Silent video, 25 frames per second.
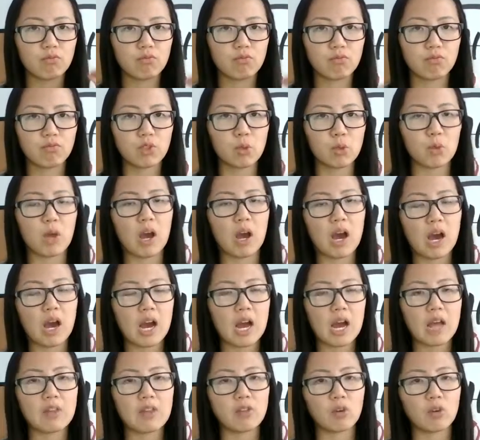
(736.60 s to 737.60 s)
do
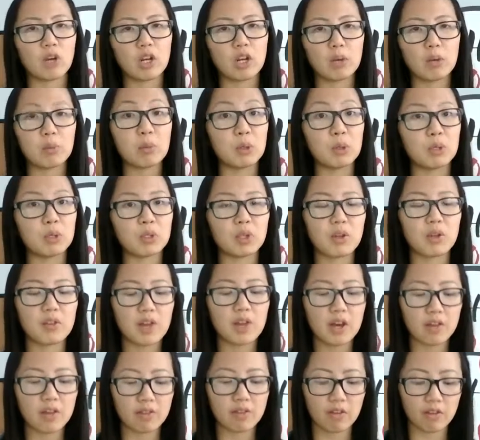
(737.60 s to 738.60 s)
that and you kind of build on
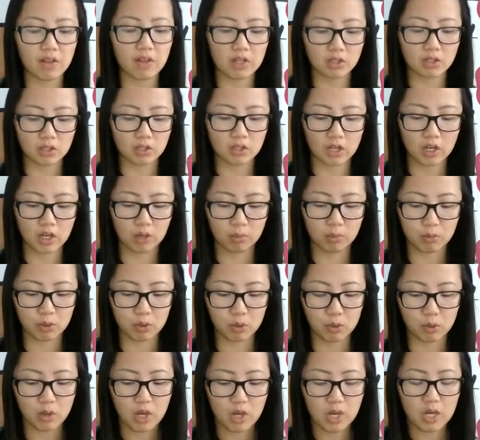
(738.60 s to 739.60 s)
that, then that's going to help
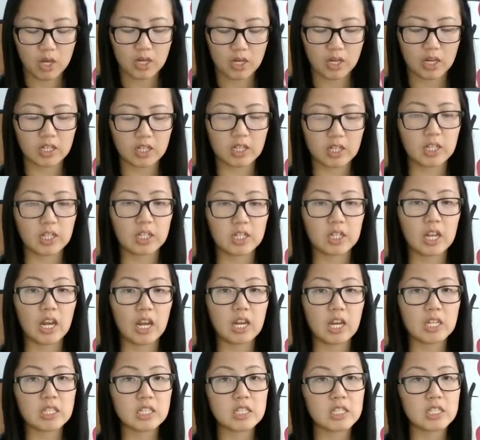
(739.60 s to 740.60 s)
you kind of
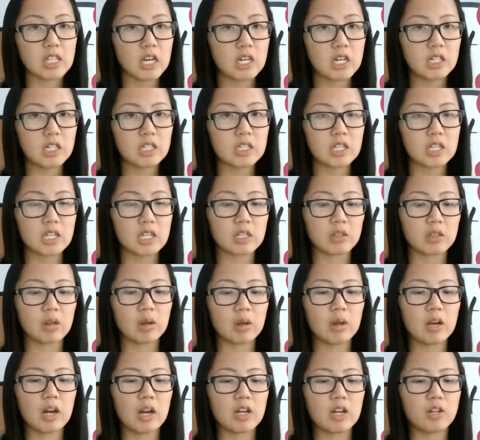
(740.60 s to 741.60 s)
gain sales and
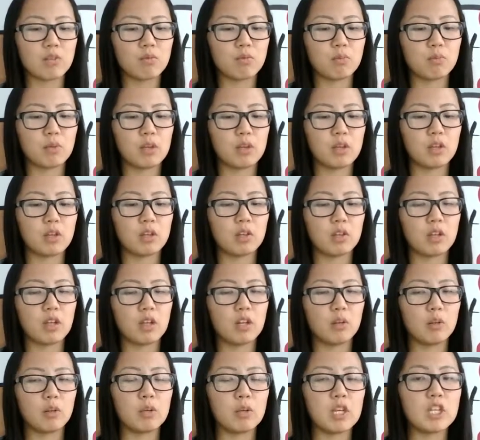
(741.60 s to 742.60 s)
kind of
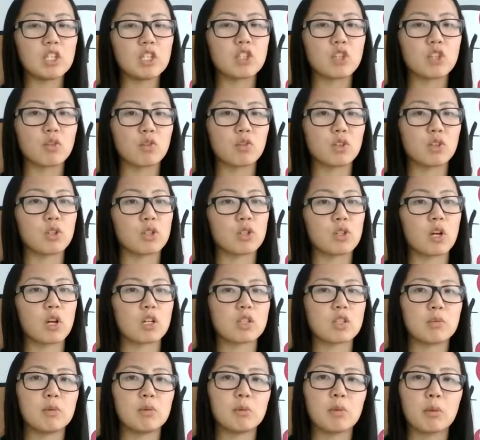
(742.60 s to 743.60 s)
it'll be easier for you to talk
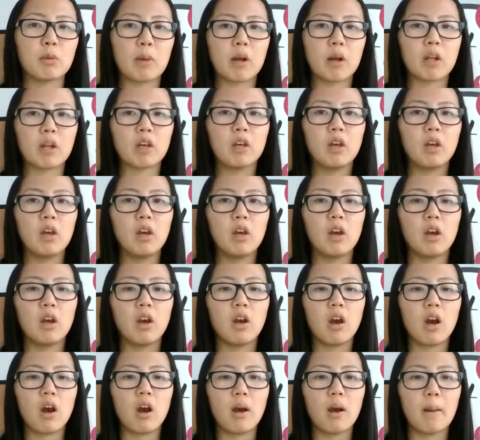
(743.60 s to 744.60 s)
to people about it.
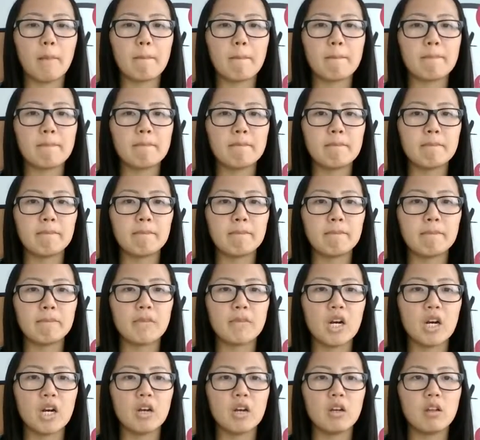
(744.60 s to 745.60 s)

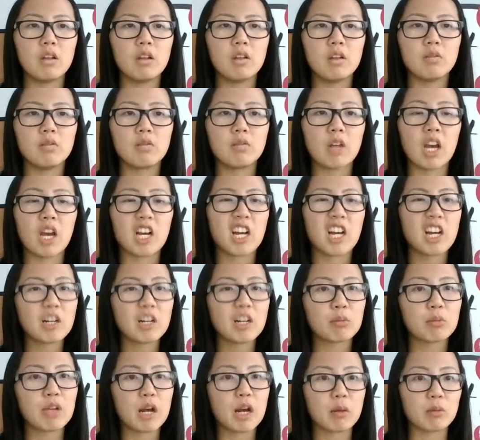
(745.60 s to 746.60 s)
But I kind
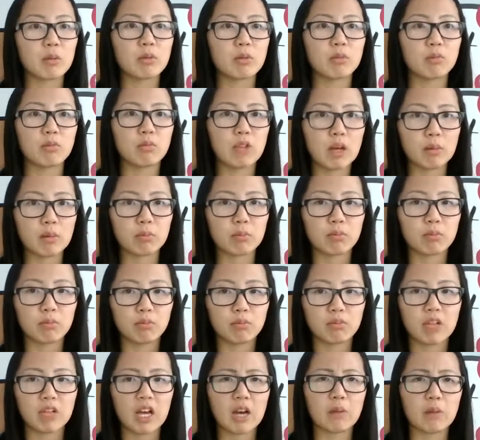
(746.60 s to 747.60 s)
of
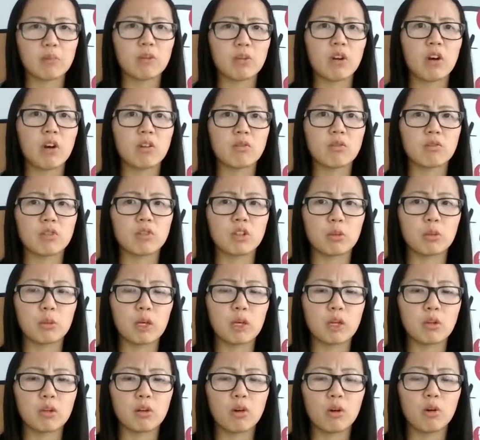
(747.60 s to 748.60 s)
blabbed on a little
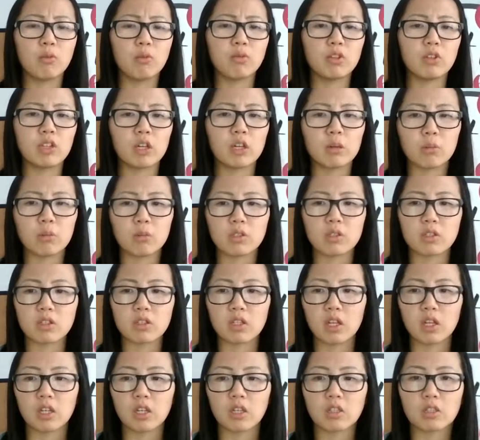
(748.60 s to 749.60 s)
bit. Hopefully it wasn't
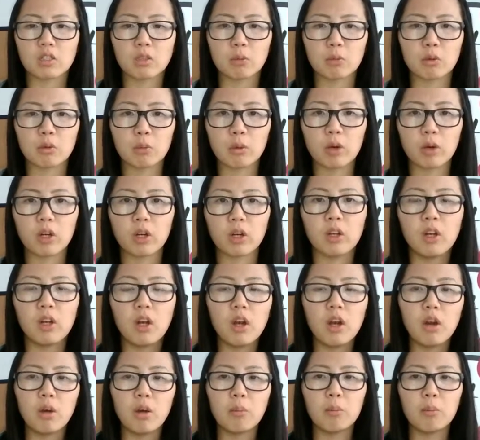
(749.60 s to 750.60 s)
like super boring.
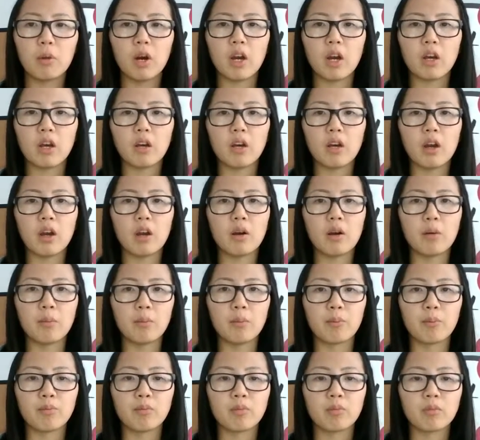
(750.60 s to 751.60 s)
But
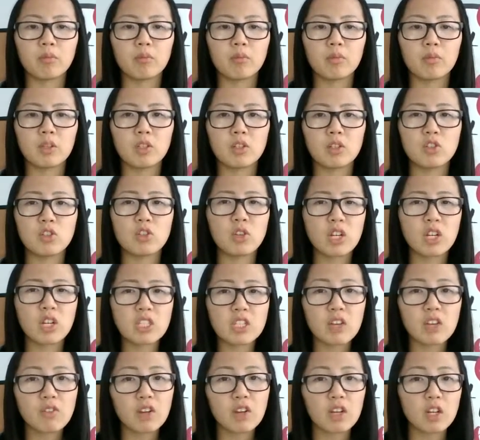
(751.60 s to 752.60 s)
do you guys
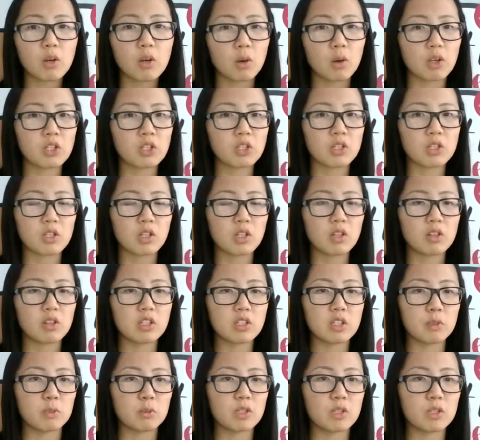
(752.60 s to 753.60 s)
have any questions on
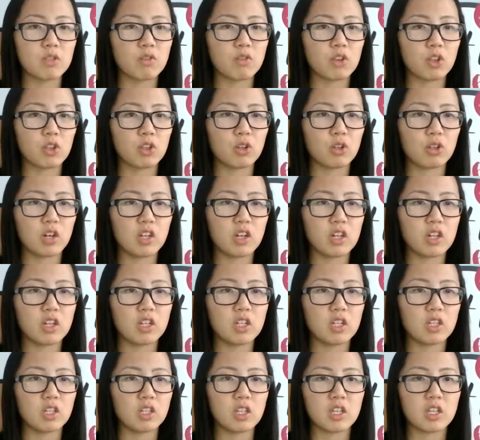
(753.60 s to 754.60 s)
this specifically, or
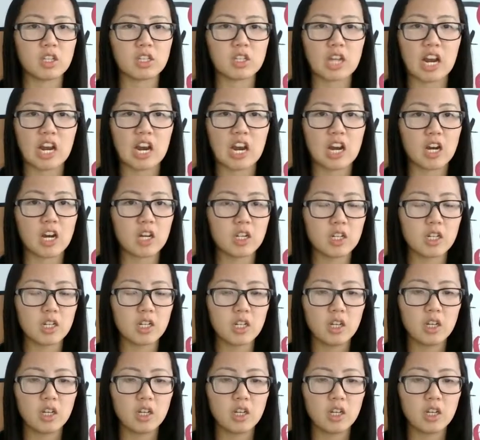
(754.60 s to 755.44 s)
anything to add?